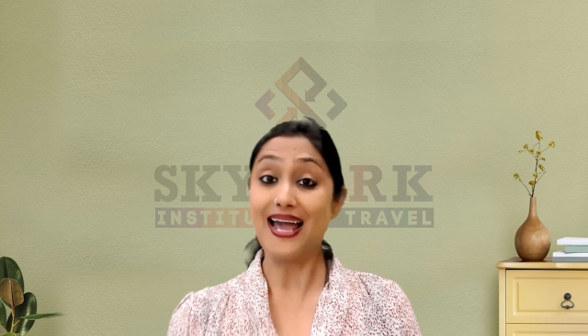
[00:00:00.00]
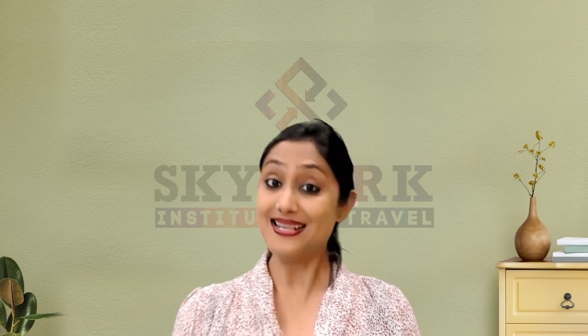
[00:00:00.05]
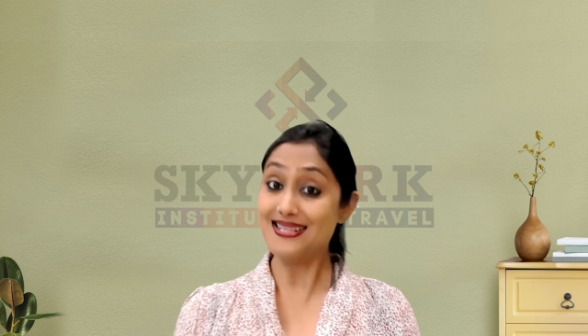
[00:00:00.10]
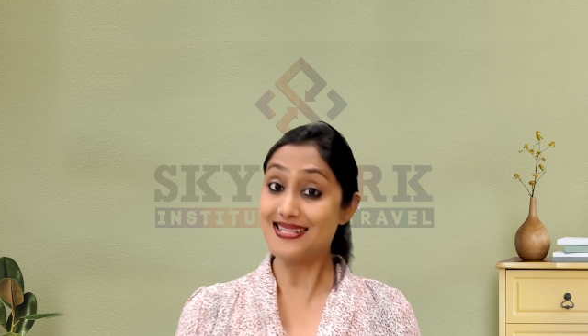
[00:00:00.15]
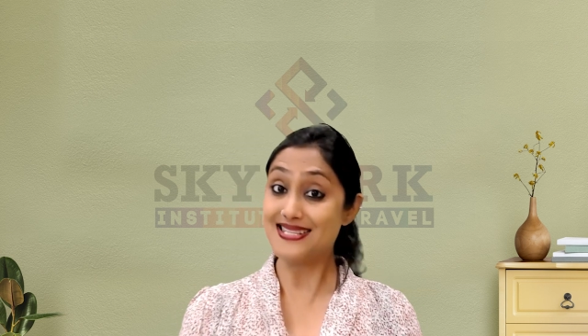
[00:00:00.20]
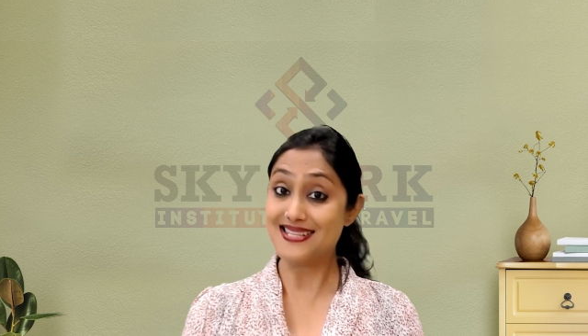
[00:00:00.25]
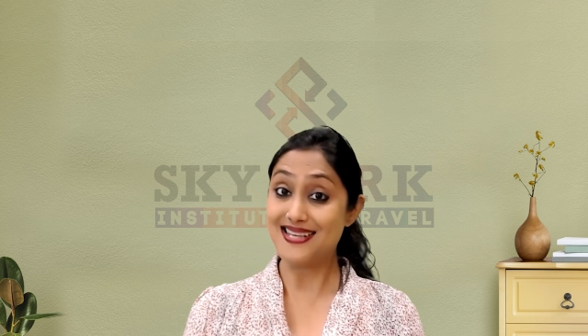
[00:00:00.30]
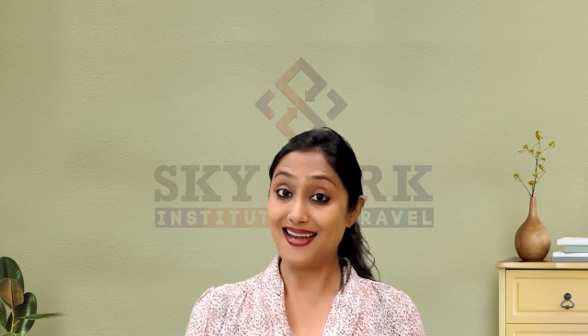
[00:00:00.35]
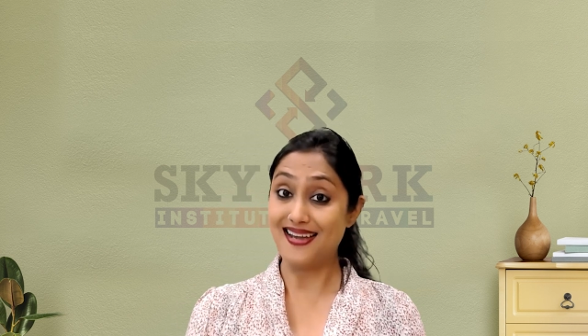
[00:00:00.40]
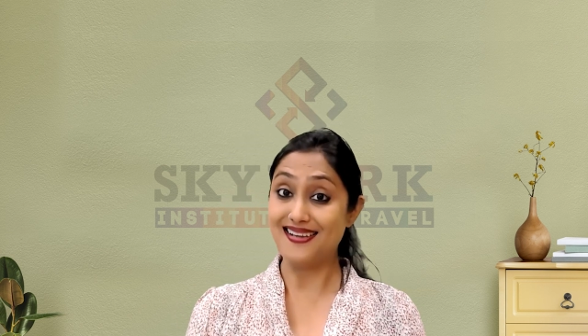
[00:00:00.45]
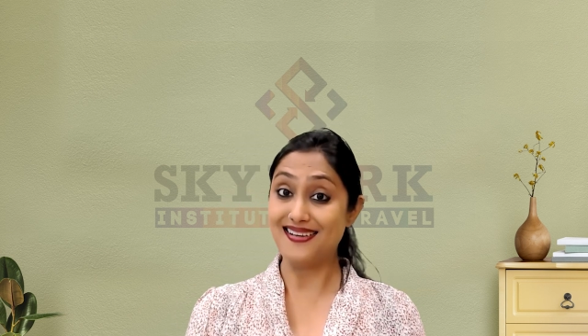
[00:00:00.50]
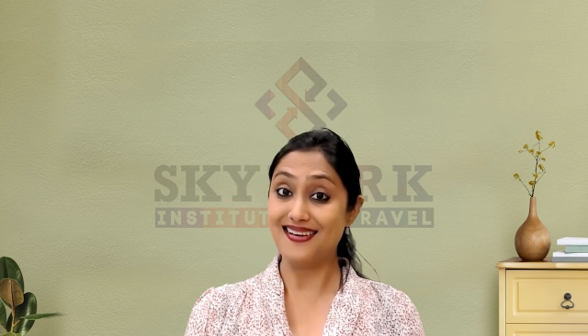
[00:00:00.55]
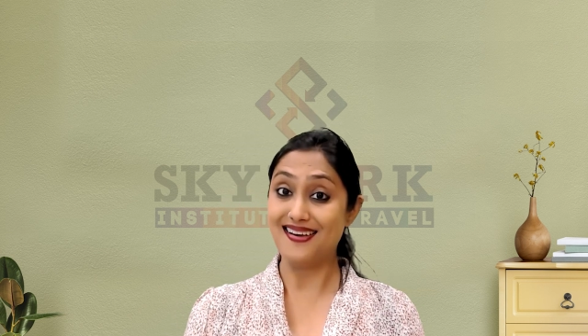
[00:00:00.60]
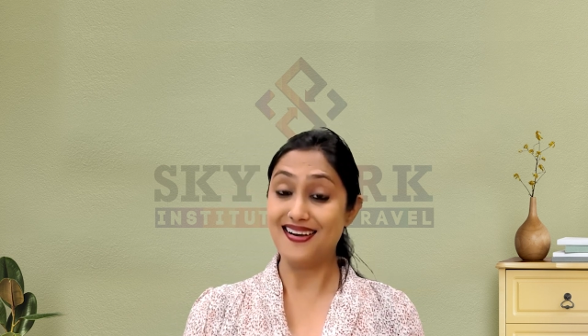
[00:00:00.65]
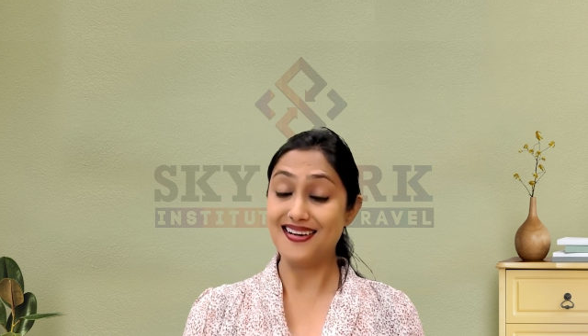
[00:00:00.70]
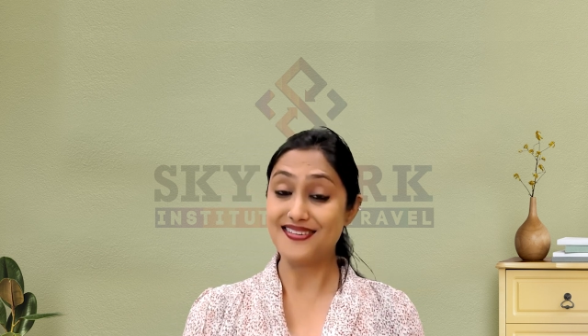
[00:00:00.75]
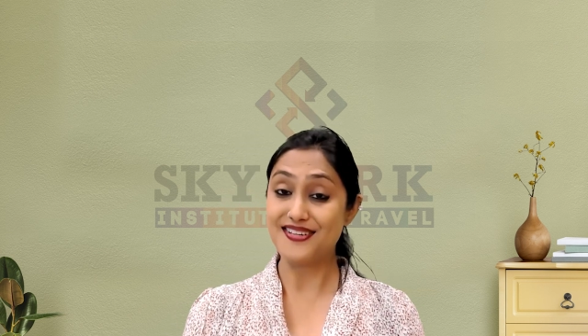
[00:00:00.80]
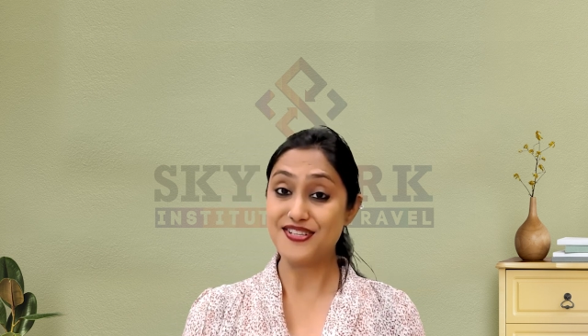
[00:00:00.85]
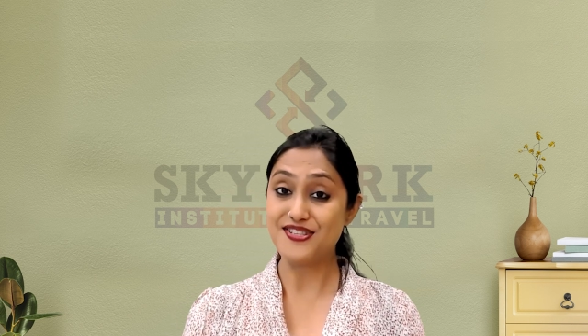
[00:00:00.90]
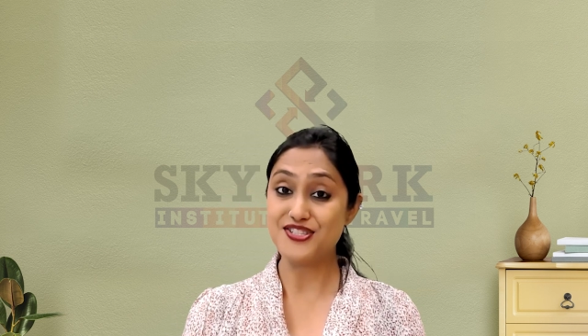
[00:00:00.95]
at
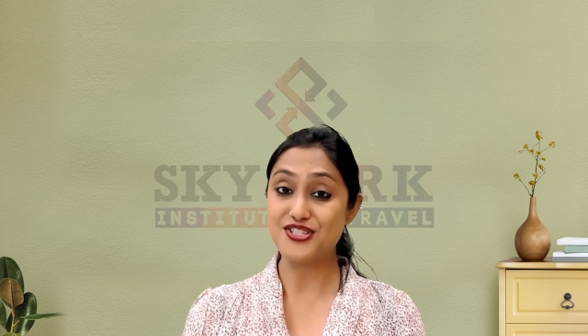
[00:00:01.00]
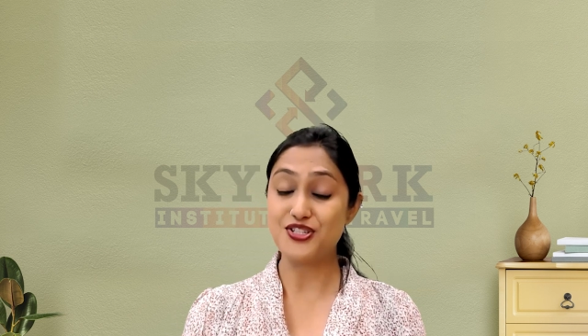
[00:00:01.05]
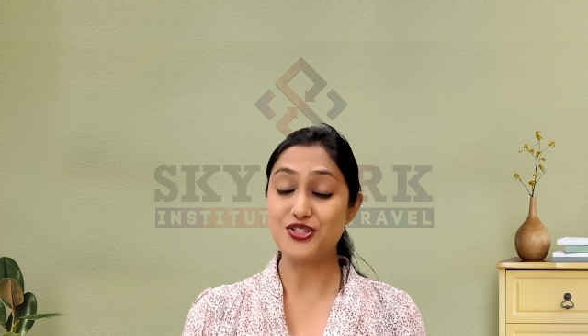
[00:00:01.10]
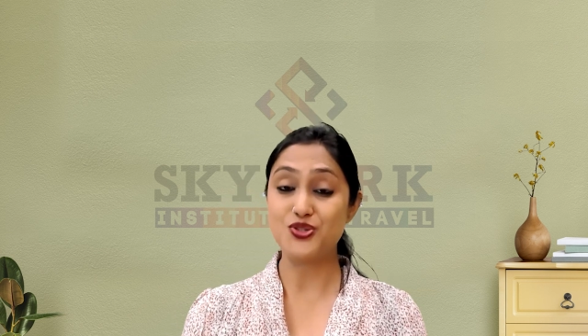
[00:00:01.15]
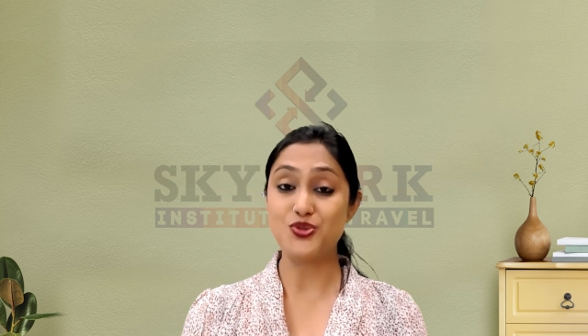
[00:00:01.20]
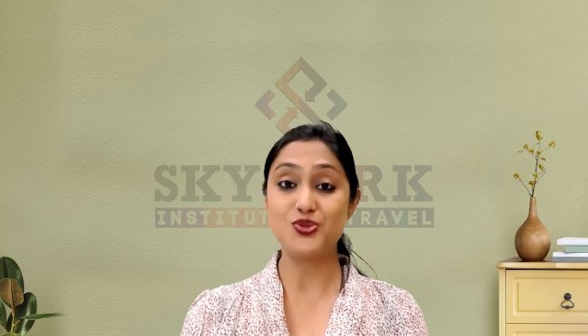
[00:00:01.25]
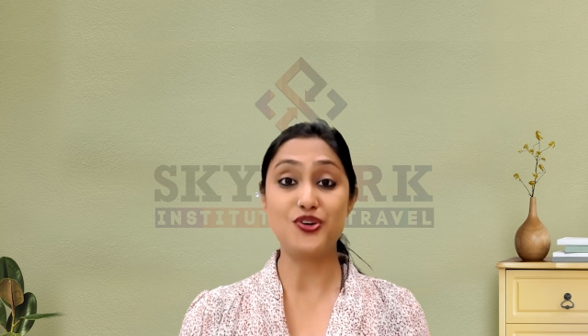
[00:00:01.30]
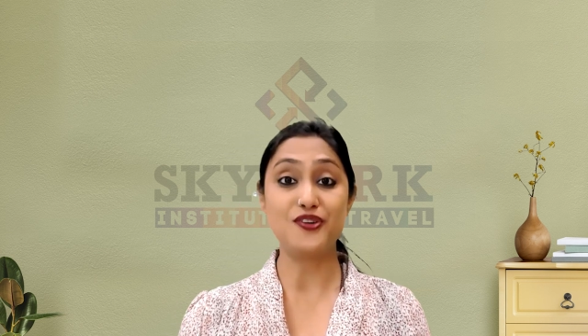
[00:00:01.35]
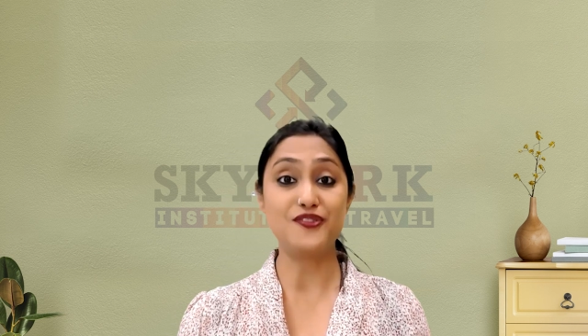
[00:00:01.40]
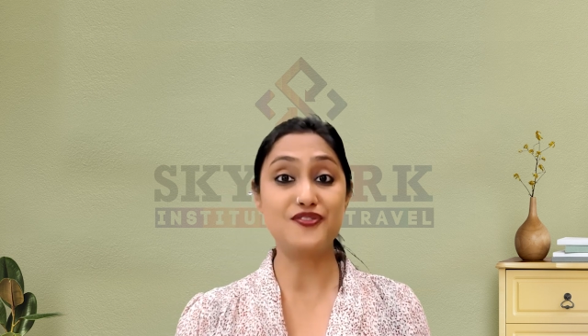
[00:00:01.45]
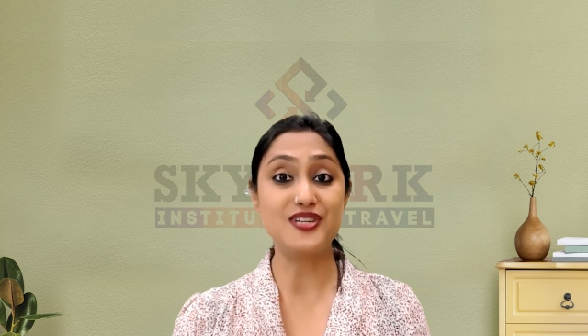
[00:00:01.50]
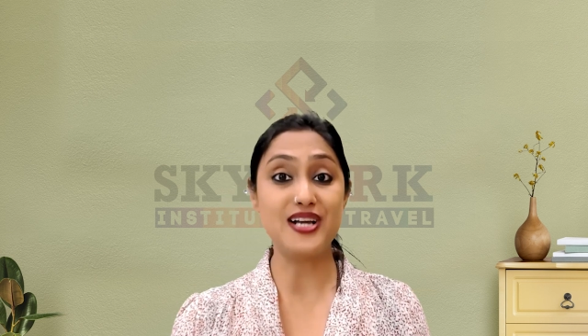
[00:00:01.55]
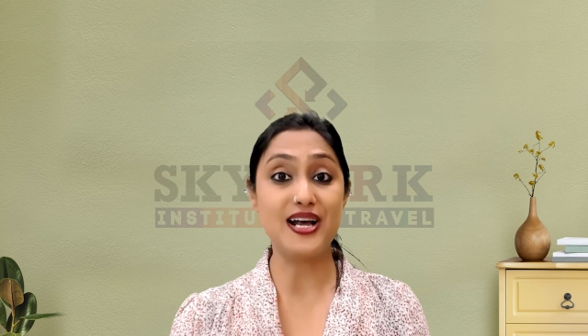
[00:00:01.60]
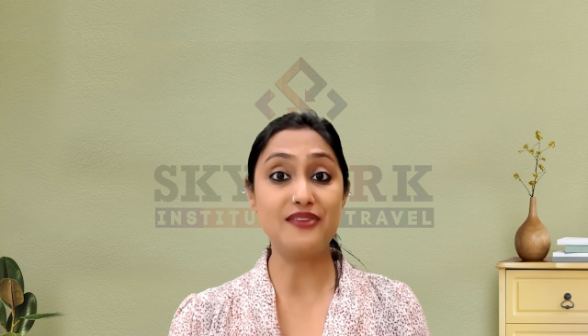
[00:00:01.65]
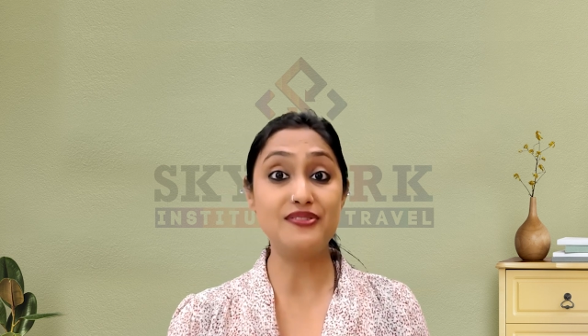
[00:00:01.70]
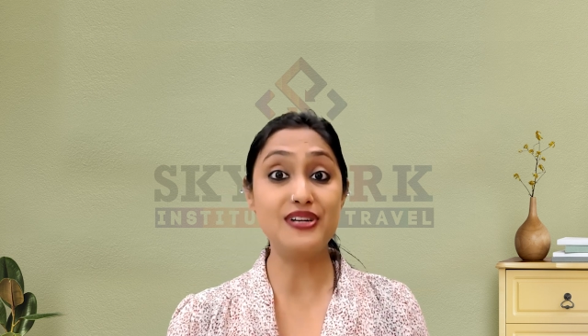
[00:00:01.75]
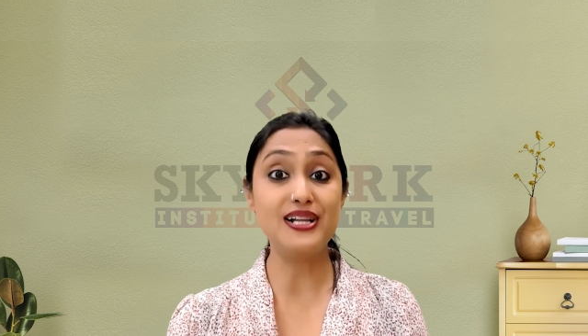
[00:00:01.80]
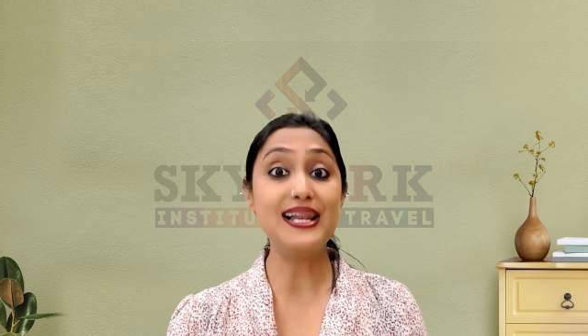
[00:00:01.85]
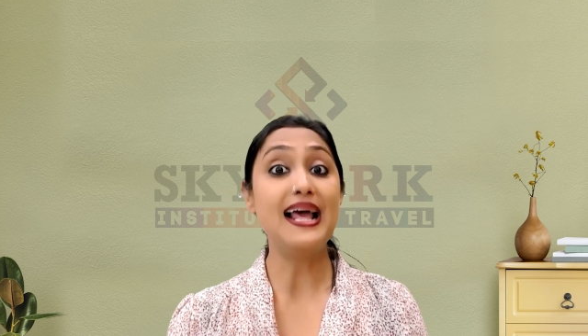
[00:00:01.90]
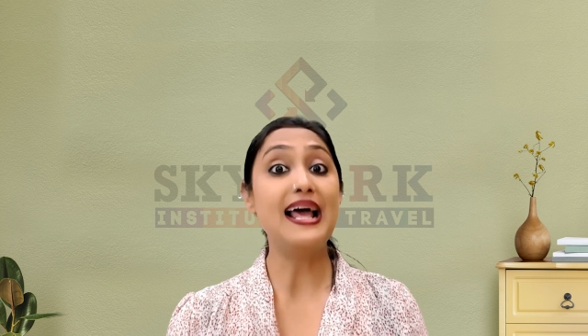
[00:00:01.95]
Skylark Institute of
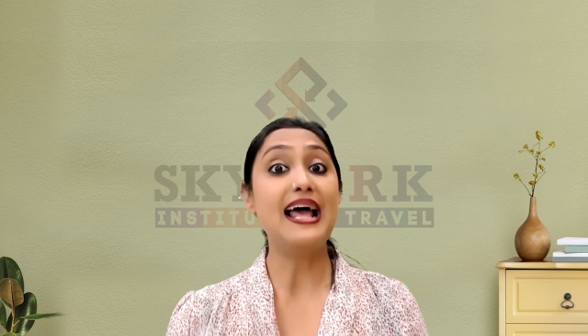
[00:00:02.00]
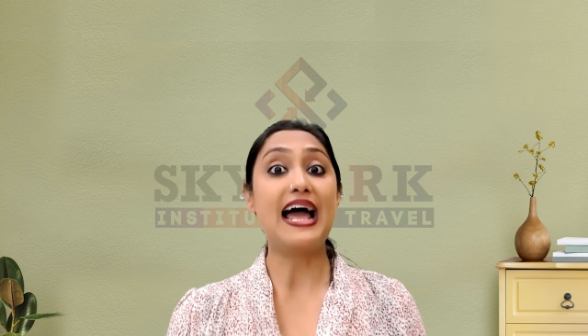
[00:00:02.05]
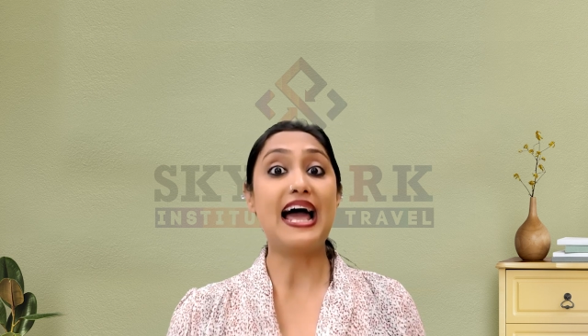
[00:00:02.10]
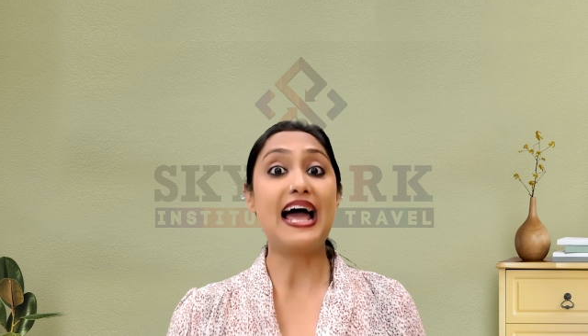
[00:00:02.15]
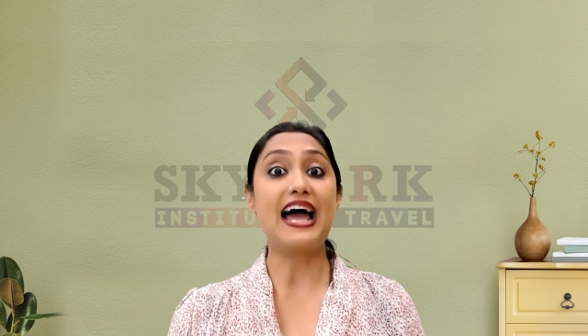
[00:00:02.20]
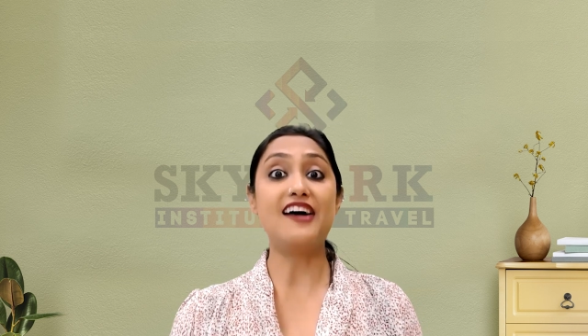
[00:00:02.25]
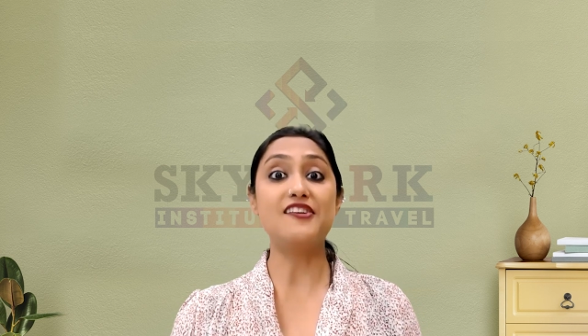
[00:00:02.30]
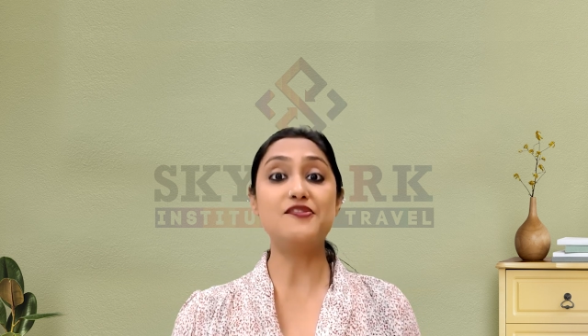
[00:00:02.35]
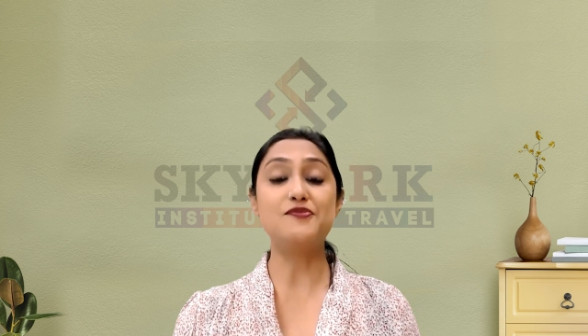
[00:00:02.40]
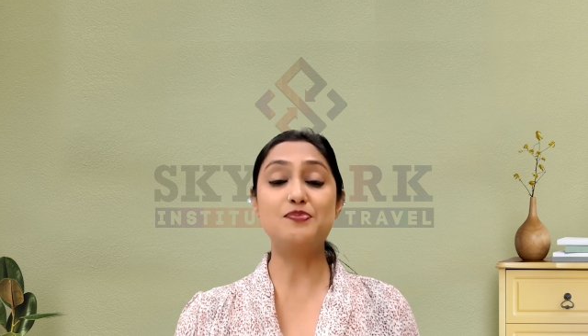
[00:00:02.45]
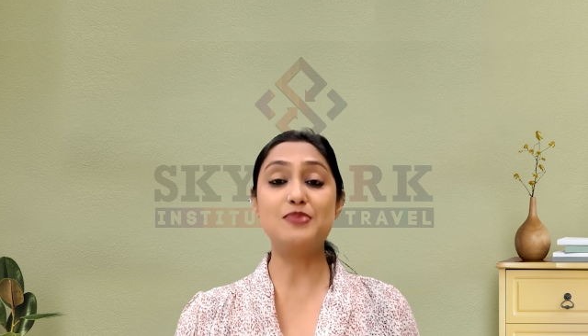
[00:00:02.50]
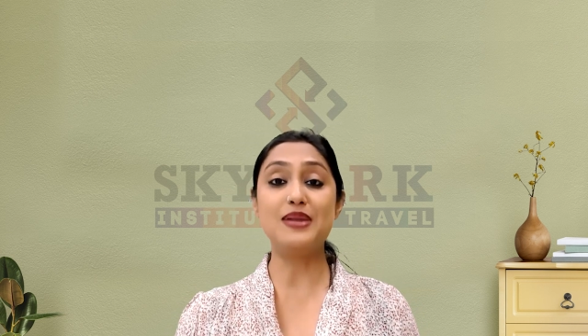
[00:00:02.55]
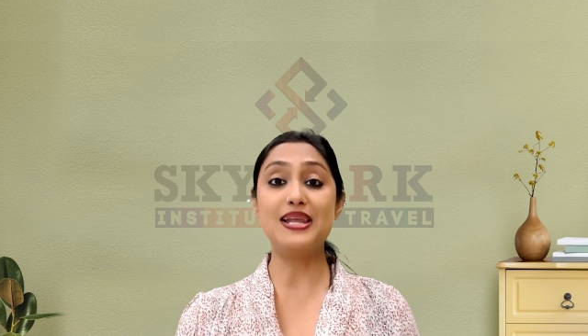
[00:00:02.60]
Travel have